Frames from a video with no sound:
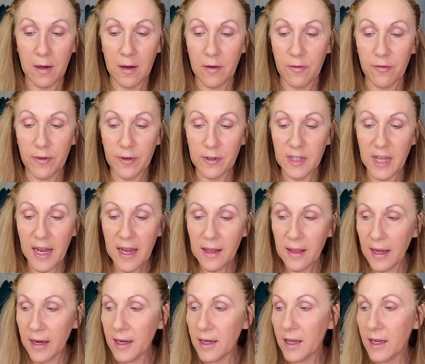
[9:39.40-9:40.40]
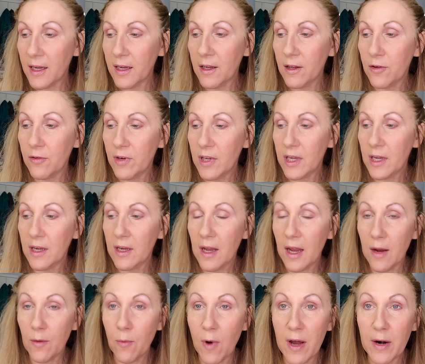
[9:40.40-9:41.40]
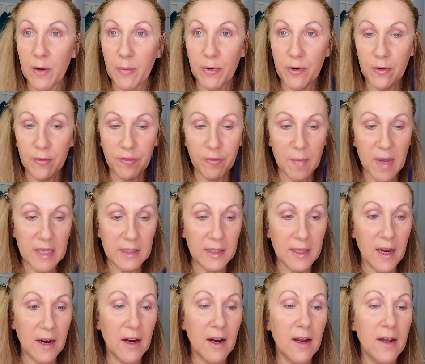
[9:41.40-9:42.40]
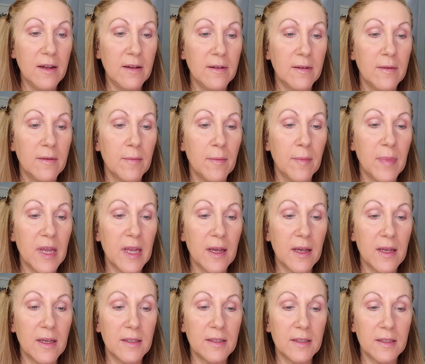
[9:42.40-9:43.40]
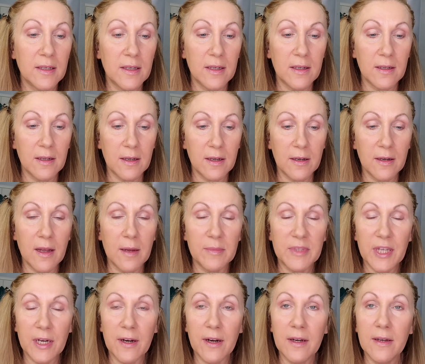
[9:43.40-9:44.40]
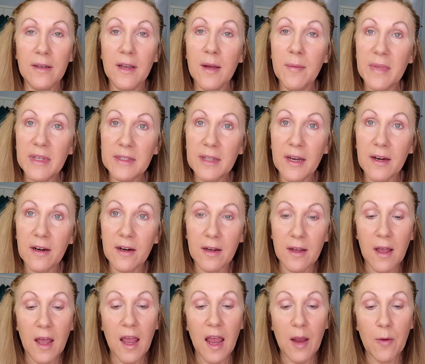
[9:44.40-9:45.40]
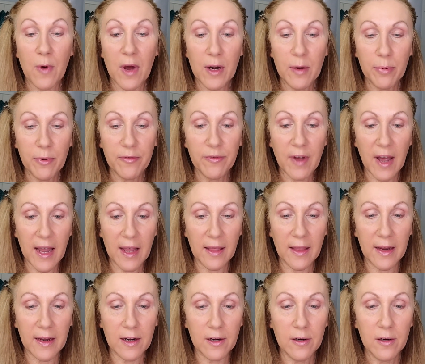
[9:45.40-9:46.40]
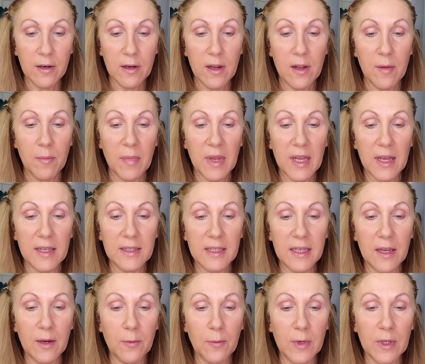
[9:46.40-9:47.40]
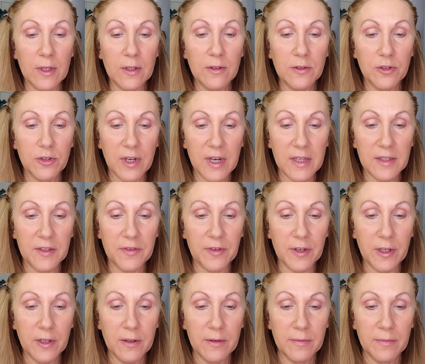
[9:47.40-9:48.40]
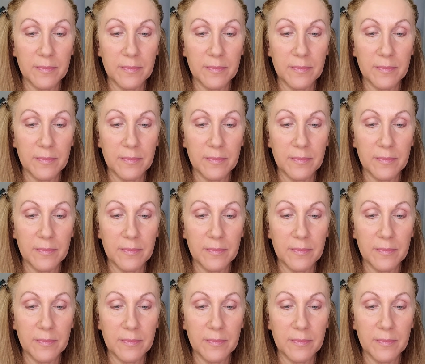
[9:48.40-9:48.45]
For tightlining, you need a waterproof mascara because, I'm sorry, not mascara, a waterproof eyeliner, because it will transfer